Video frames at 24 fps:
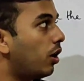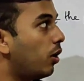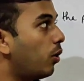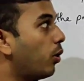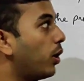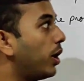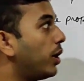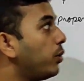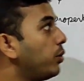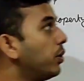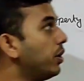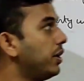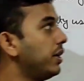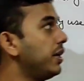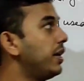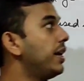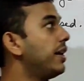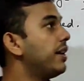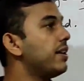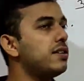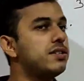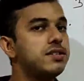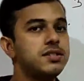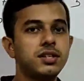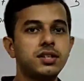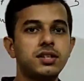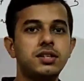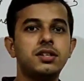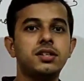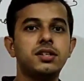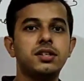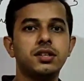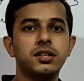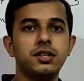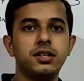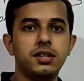when we rearrange the
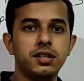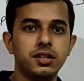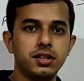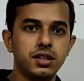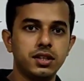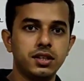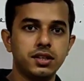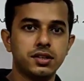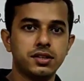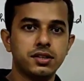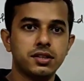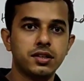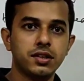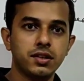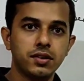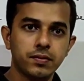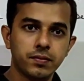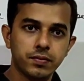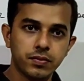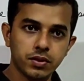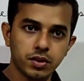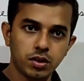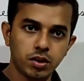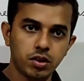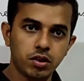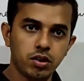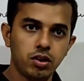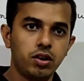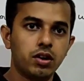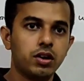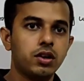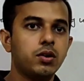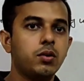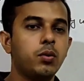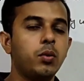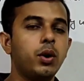digits
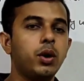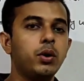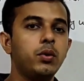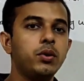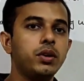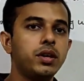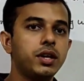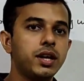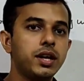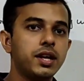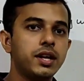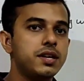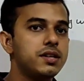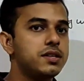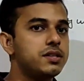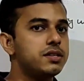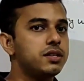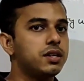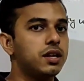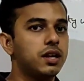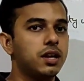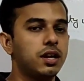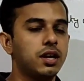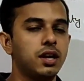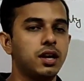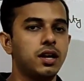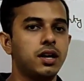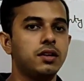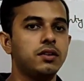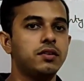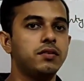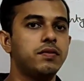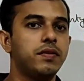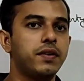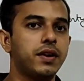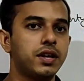or when we rearrange
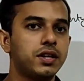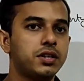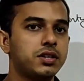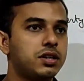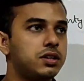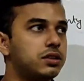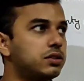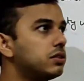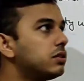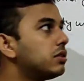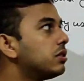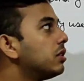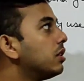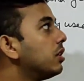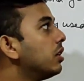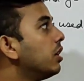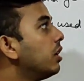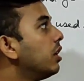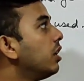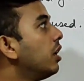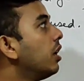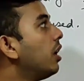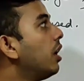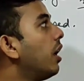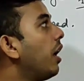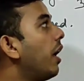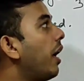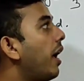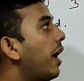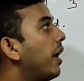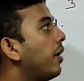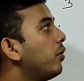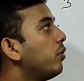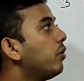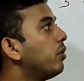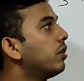the fractions
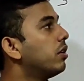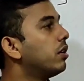and